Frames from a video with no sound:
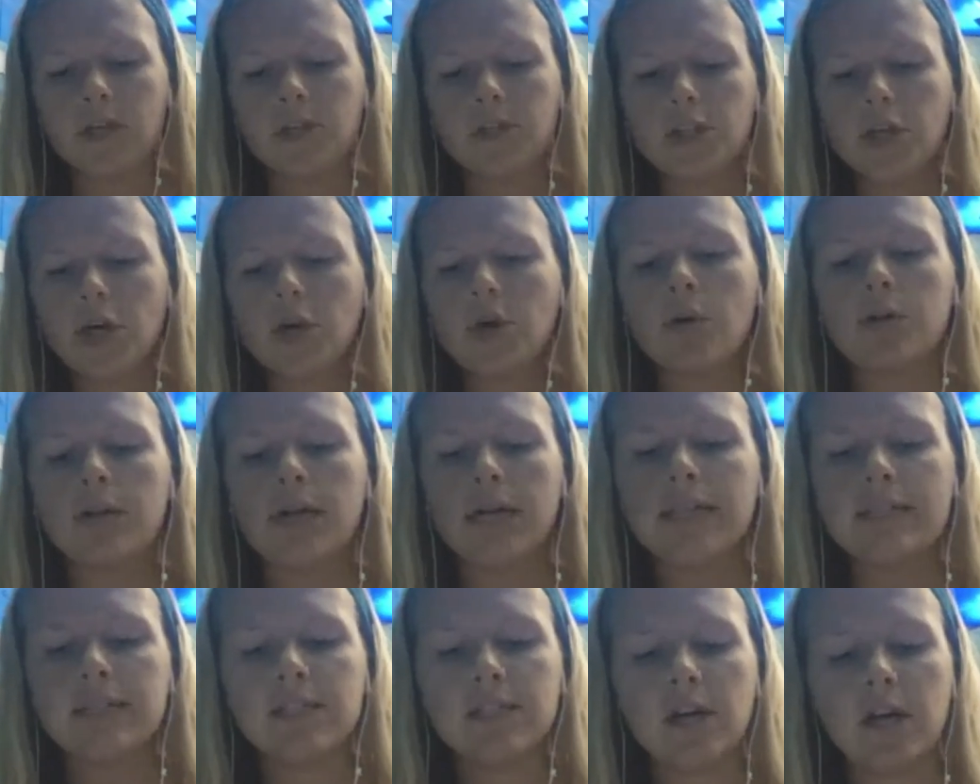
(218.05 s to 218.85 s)
So
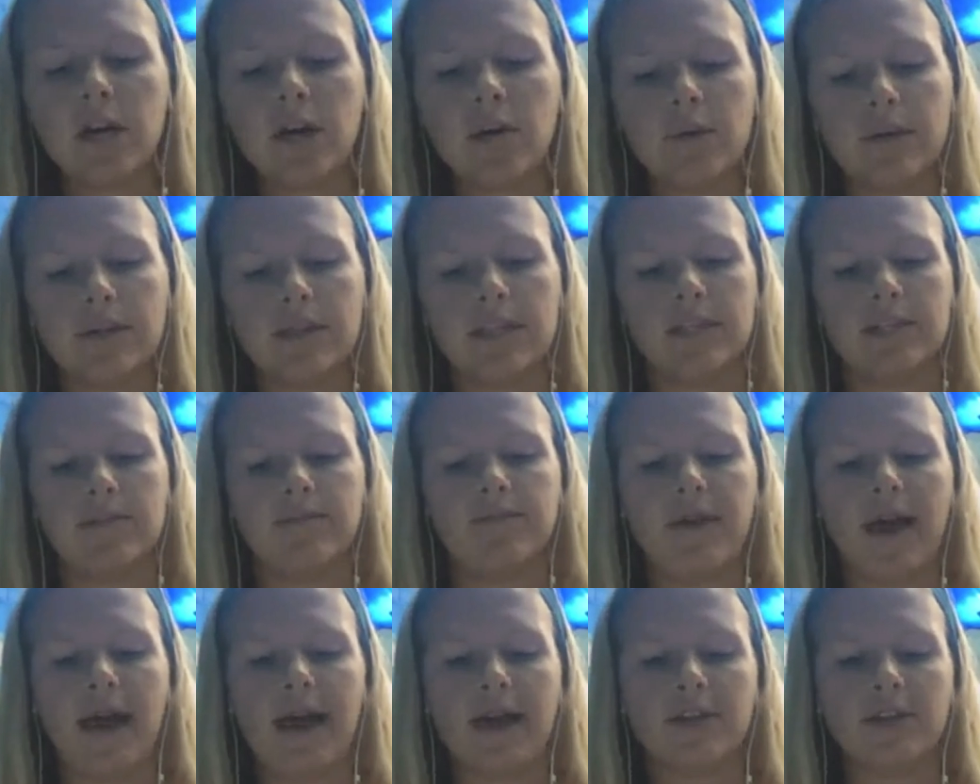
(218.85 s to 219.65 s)
let's start with this
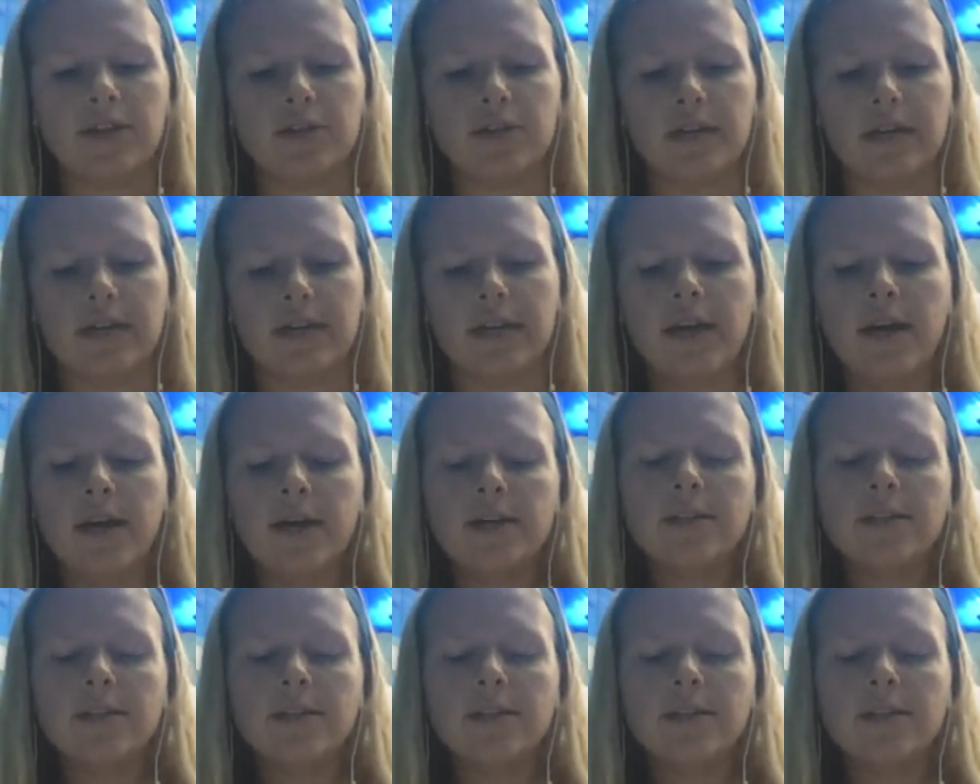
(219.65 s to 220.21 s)
factory.